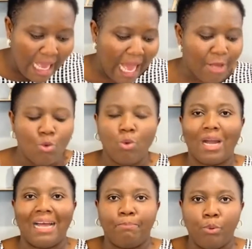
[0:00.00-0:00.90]
and you
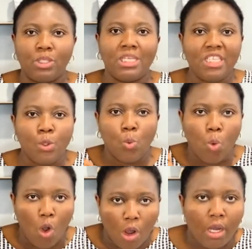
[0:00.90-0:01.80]
can put in the
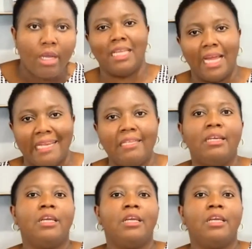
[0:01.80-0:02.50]
work, then